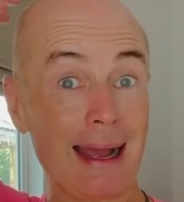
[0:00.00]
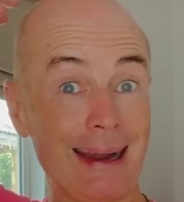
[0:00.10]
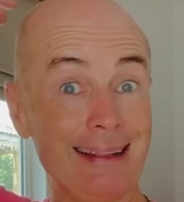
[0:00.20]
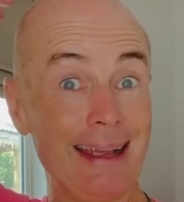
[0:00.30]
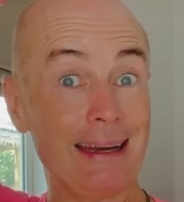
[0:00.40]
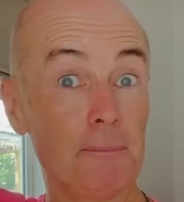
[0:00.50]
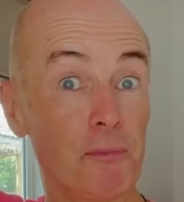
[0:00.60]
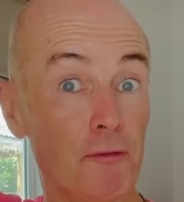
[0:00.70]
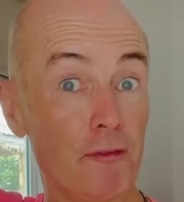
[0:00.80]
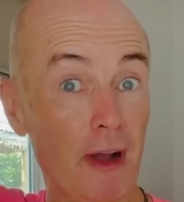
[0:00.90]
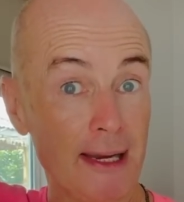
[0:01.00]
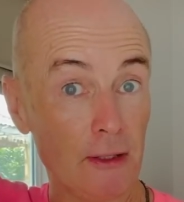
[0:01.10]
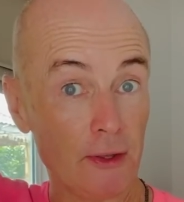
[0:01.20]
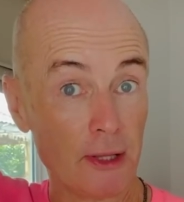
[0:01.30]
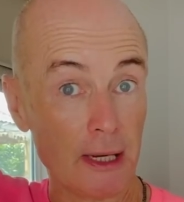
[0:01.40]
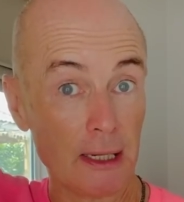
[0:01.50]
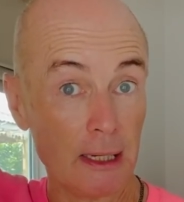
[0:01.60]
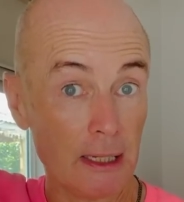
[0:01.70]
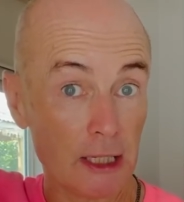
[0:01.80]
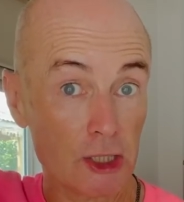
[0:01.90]
And then, final
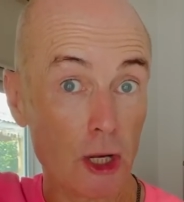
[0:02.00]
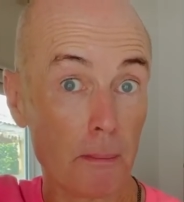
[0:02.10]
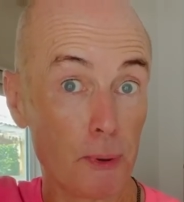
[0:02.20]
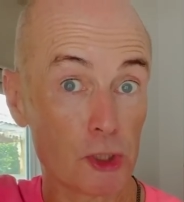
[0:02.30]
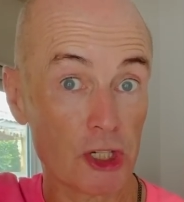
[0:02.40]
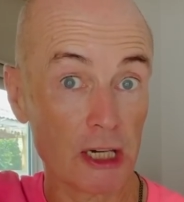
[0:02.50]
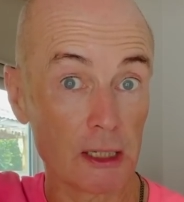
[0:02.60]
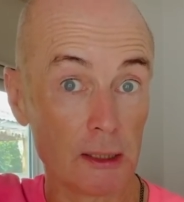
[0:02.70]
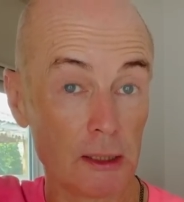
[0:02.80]
thing, he's not pushing.